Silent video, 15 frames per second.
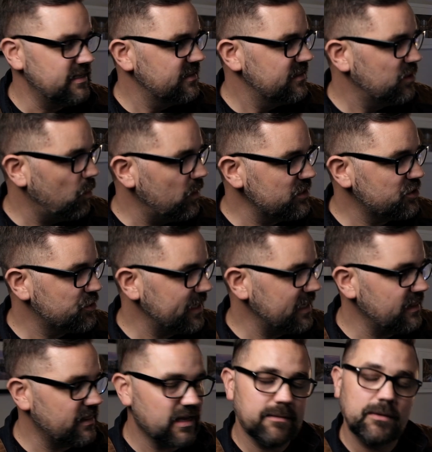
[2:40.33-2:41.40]
The one
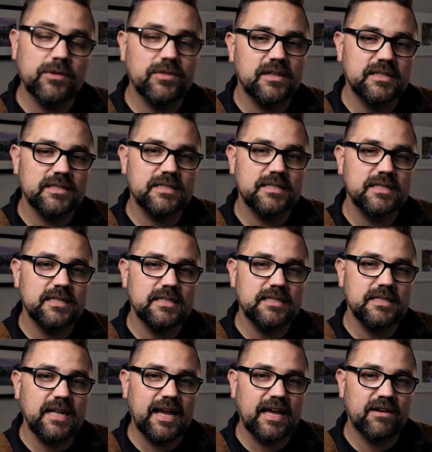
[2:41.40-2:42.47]
tricky thing about this
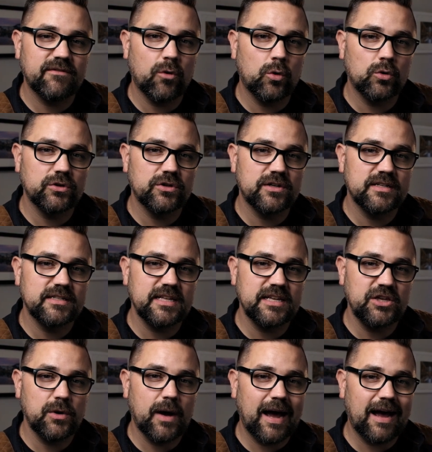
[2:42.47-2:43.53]
negative holder is that
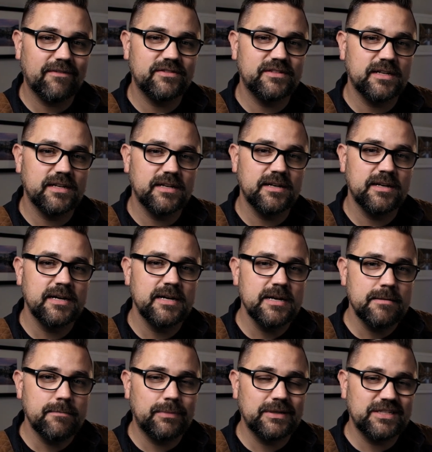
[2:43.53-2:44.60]
you have to
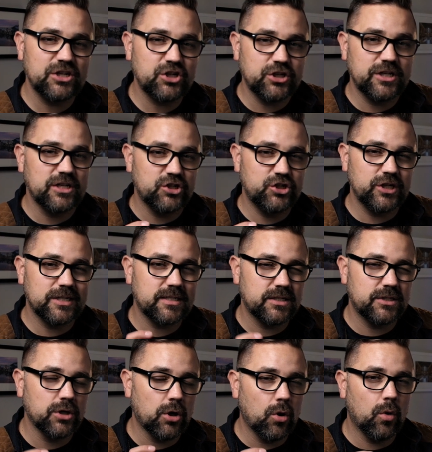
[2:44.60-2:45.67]
position it just
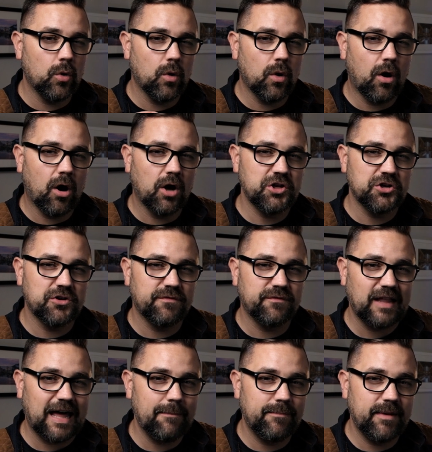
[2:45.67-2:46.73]
so on your
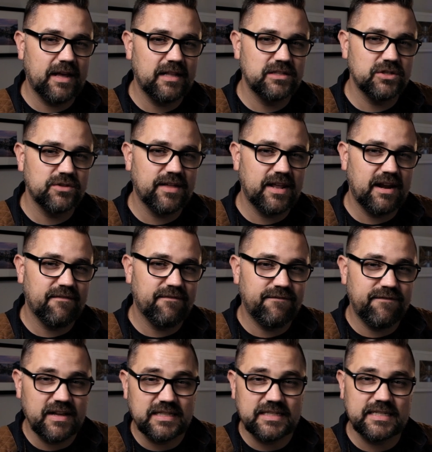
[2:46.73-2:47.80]
flatbed so that it
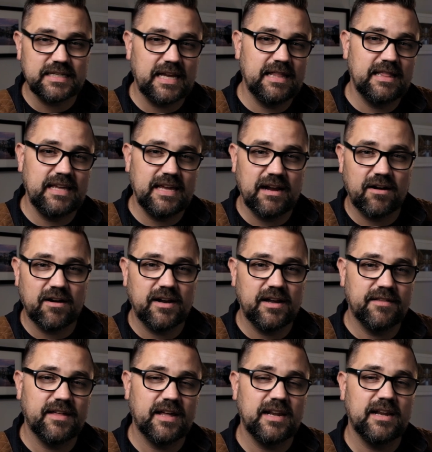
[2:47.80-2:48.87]
fits in the
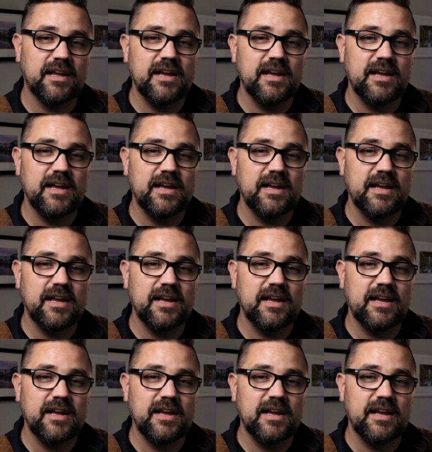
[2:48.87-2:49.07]
area that